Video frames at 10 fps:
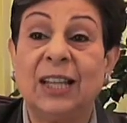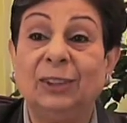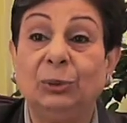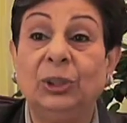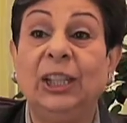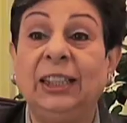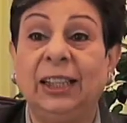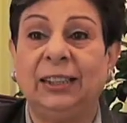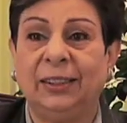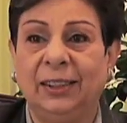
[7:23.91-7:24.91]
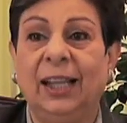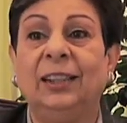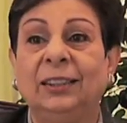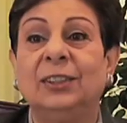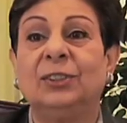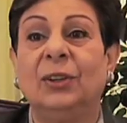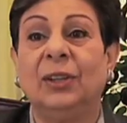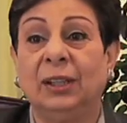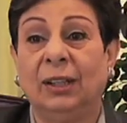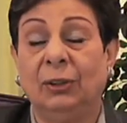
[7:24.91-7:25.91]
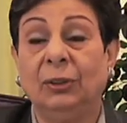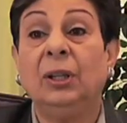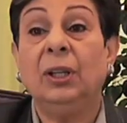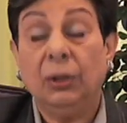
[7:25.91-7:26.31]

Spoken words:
and to dictate realities on the ground